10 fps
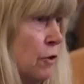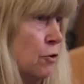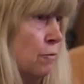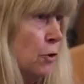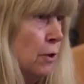
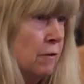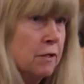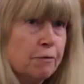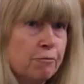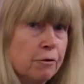interviewing and the
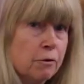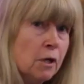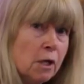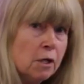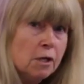different
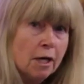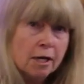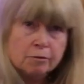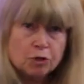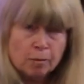
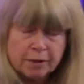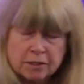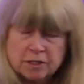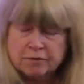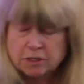
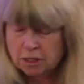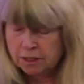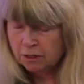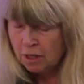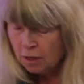topics I've studied.